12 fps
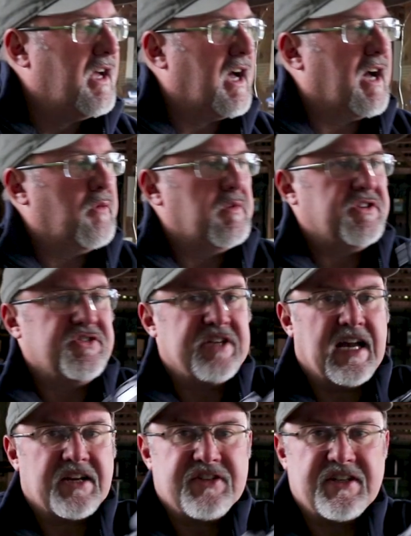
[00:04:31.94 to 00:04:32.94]
uh, which is
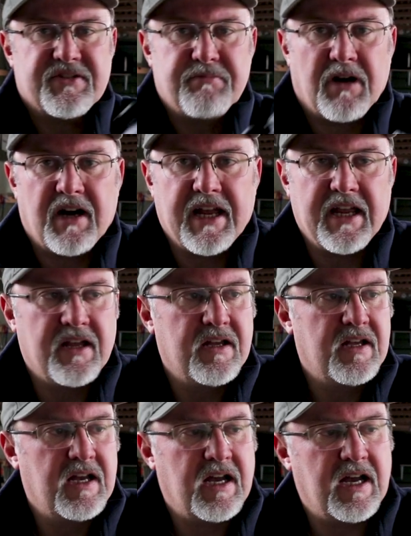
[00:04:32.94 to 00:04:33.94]
accessed by
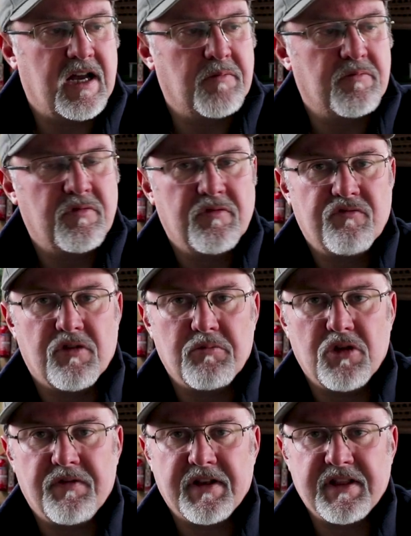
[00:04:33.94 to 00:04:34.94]
um,
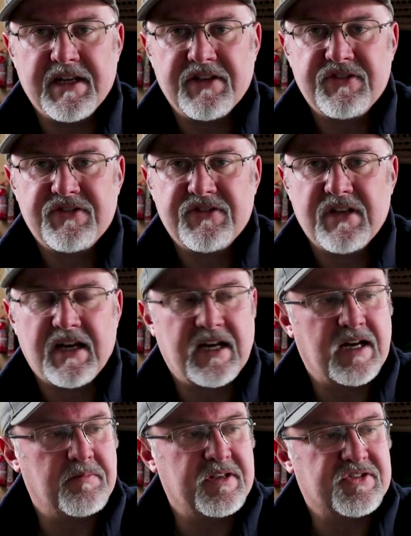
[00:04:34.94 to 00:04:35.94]
removing this
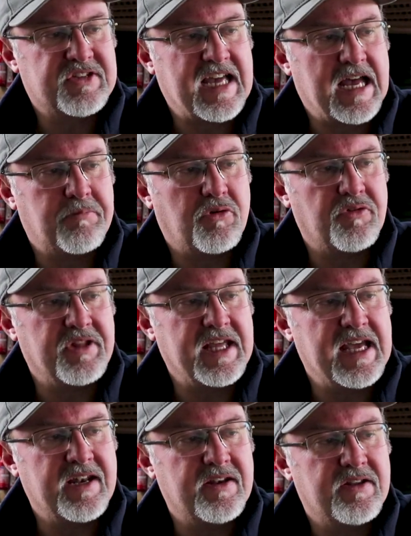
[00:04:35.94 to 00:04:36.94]
uh, this cap on
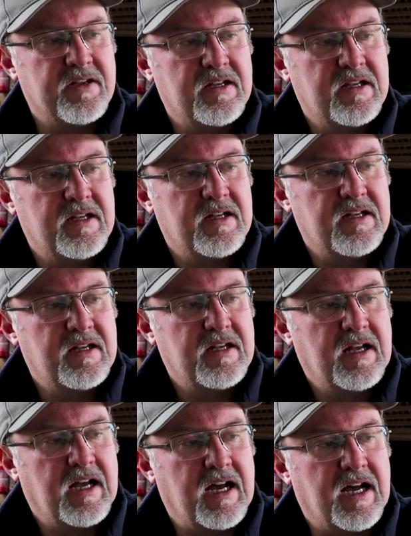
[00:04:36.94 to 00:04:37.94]
the end
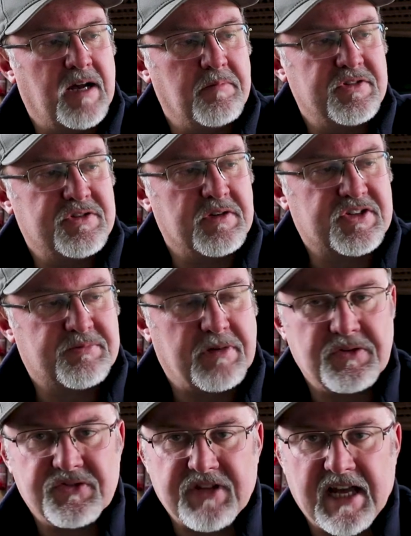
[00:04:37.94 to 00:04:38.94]
um, to
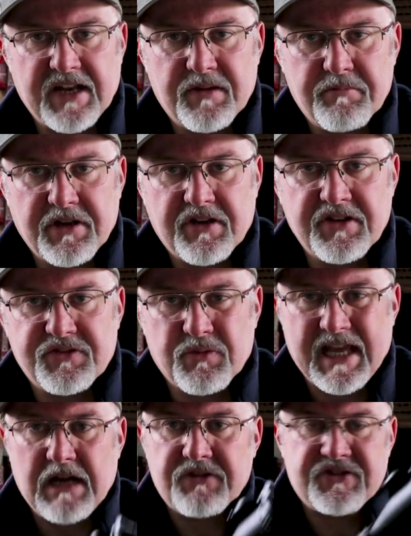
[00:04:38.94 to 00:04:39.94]
expose that because
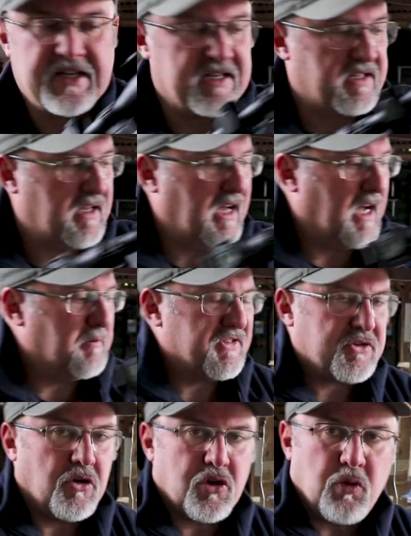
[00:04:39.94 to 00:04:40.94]
without it uh,
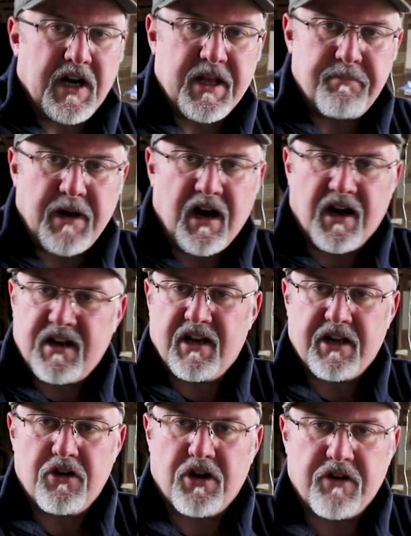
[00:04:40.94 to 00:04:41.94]
it's got quite a bark
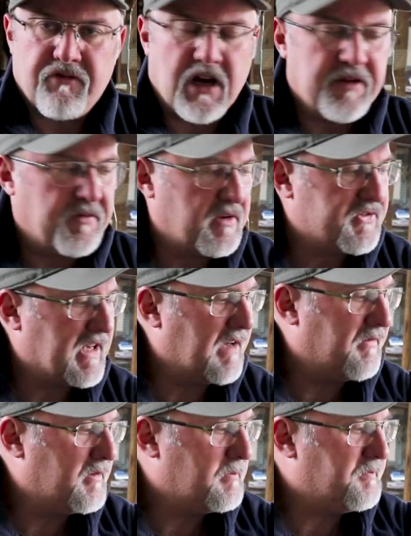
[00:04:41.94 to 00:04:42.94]
like a lot of rifles have.